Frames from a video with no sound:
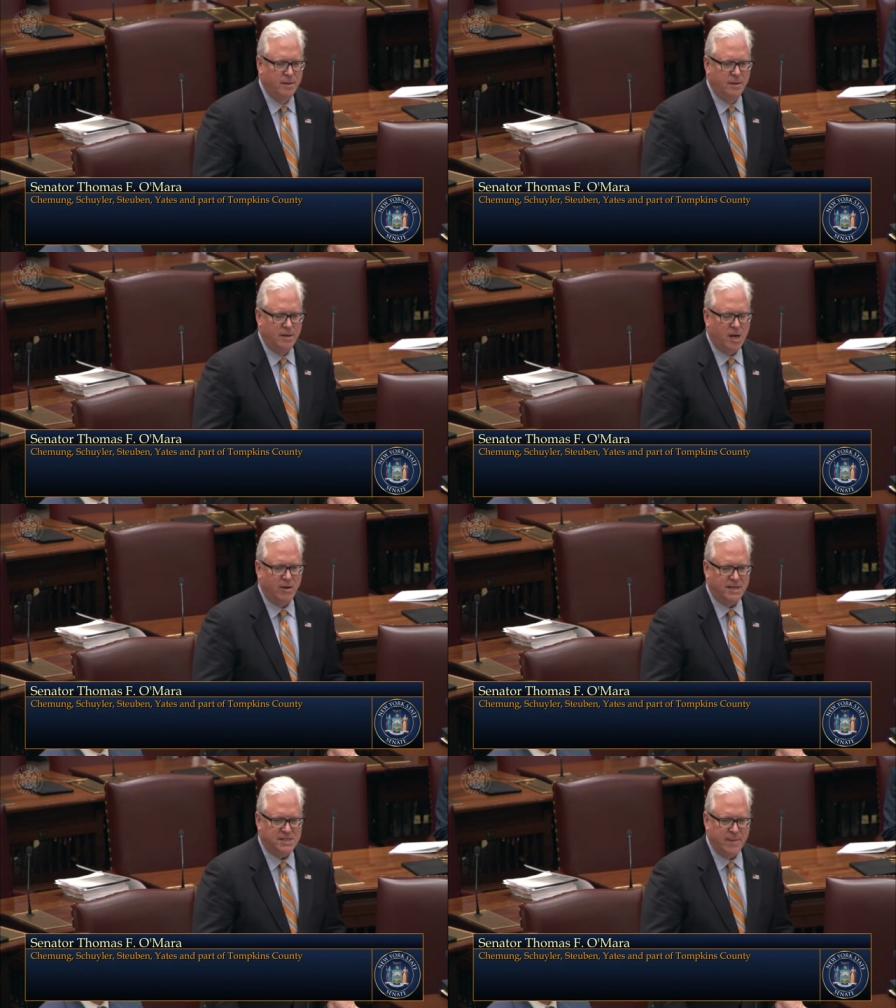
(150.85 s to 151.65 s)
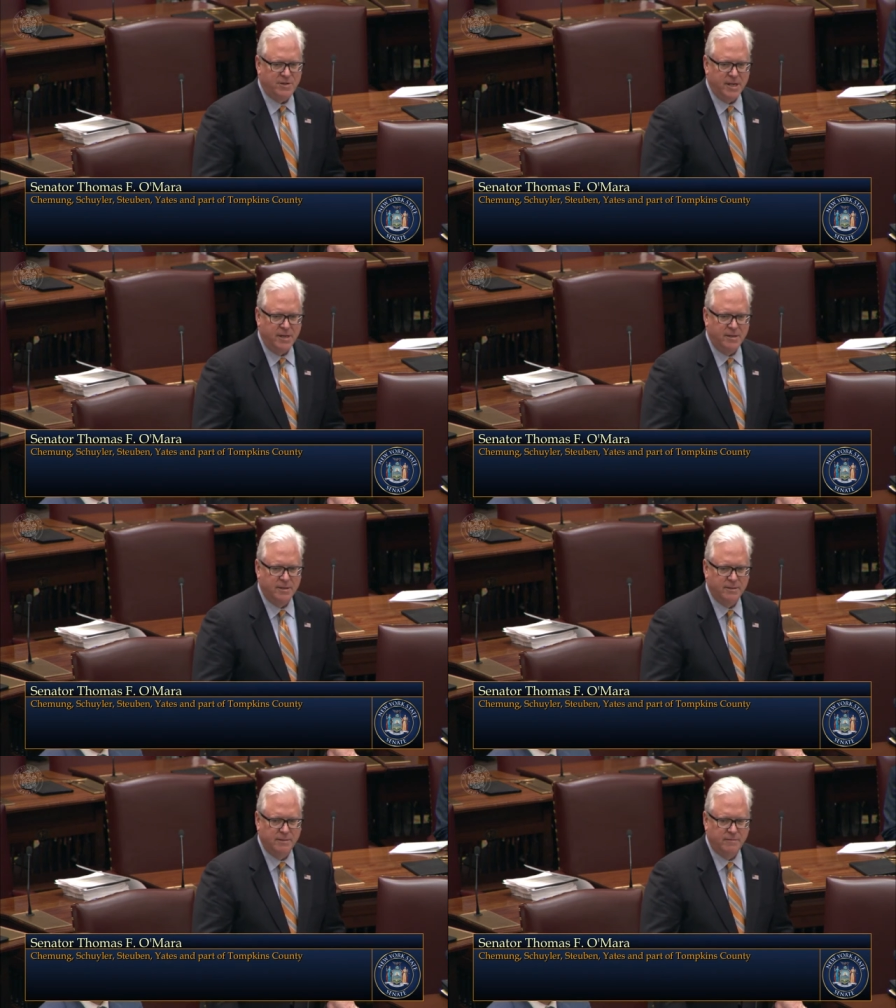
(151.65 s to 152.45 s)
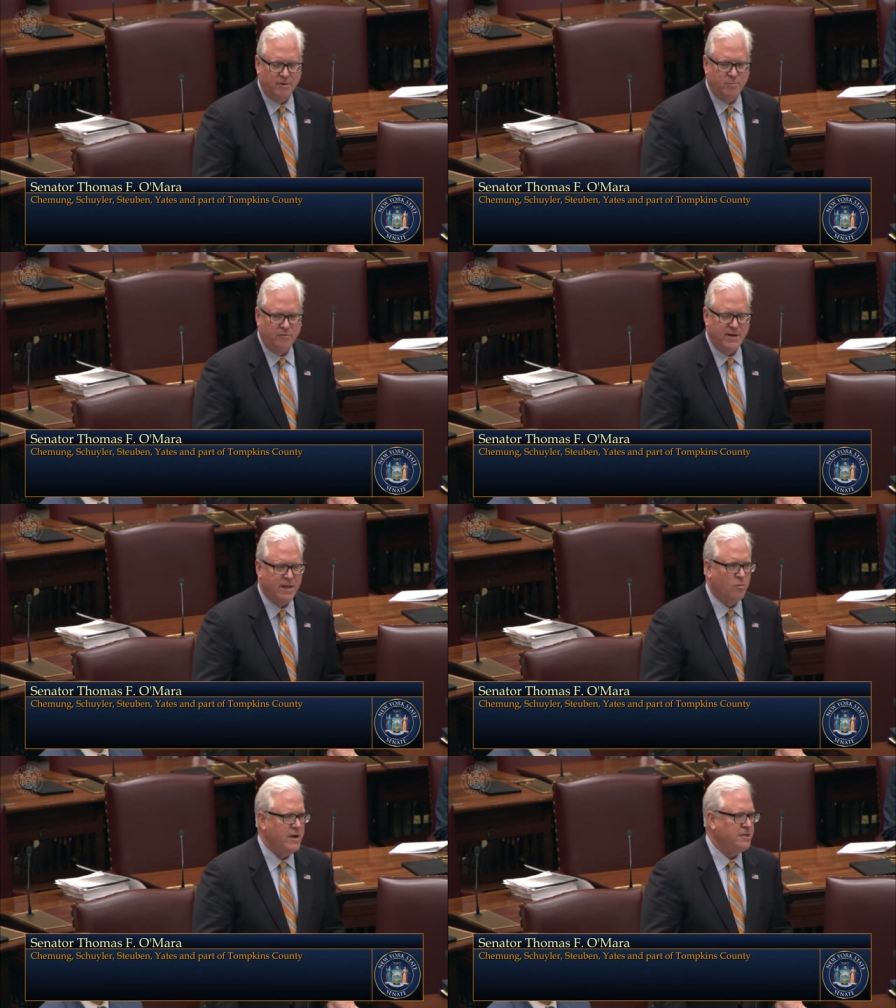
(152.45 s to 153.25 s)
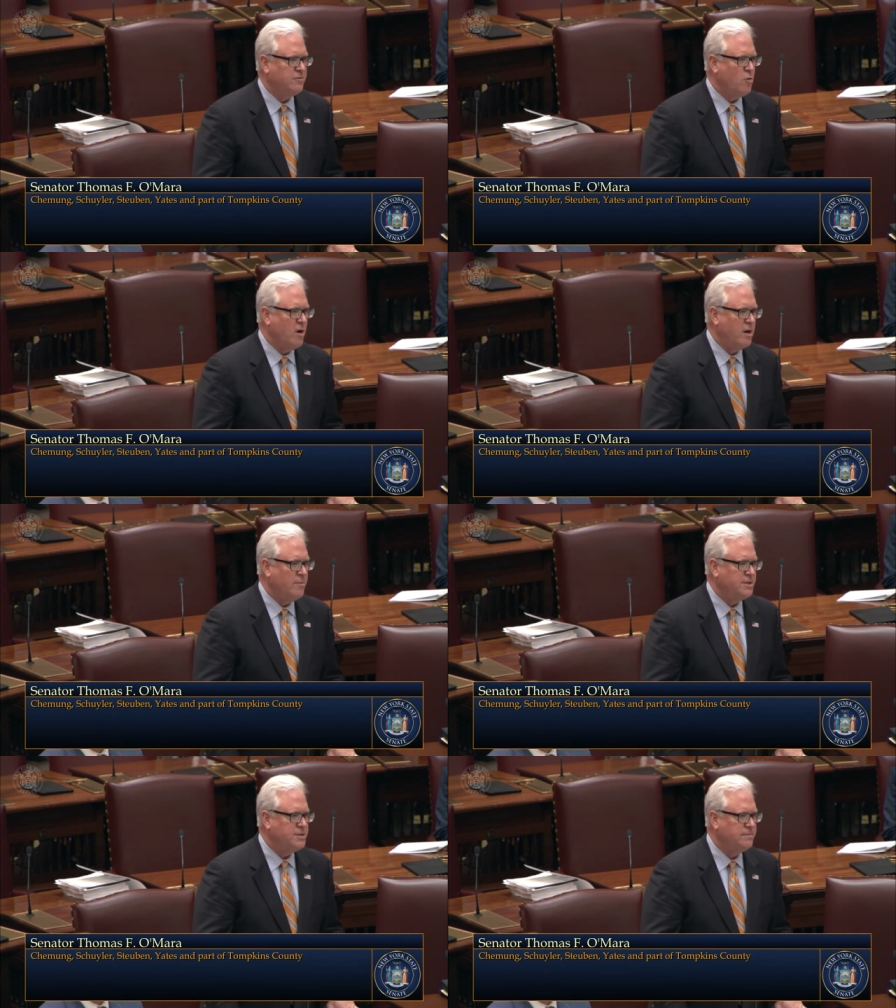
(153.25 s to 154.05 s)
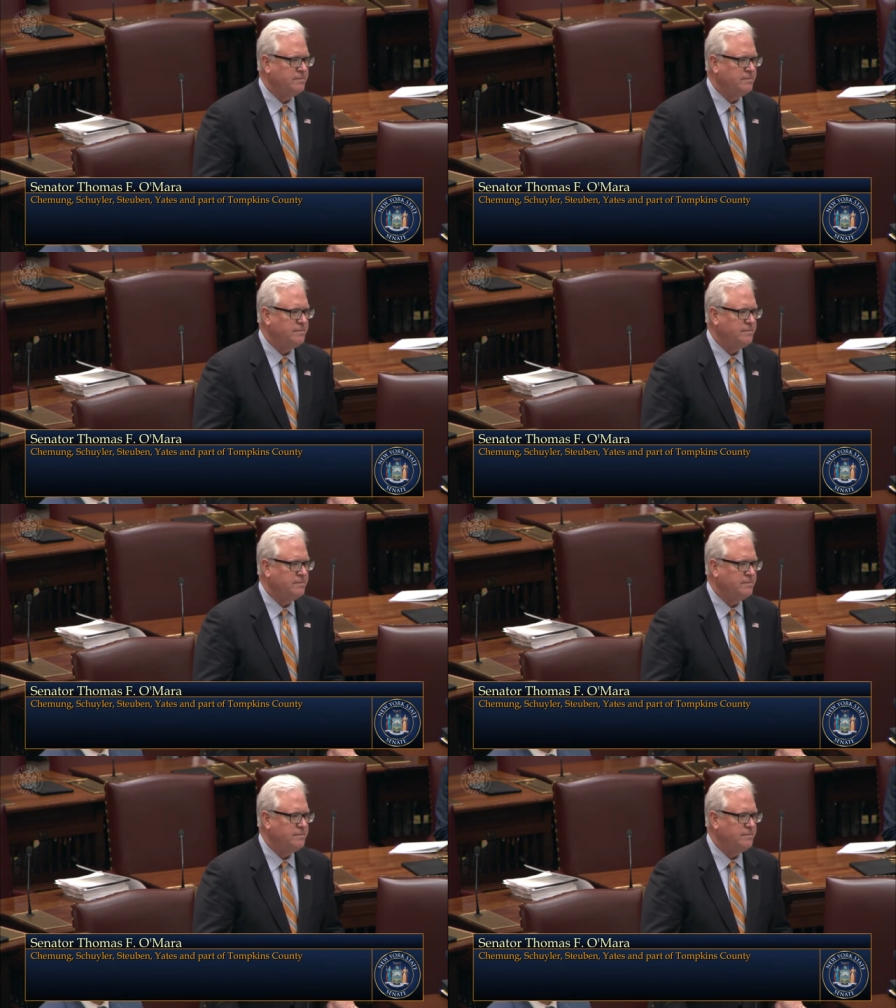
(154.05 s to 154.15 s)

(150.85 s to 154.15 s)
are exempted from prevailing wage requirements